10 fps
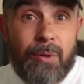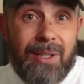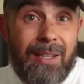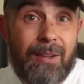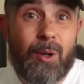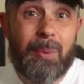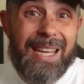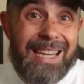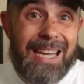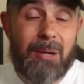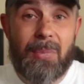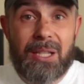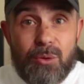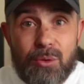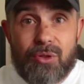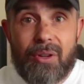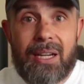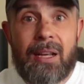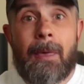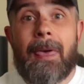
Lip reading: fatigue from heat and muscle strain,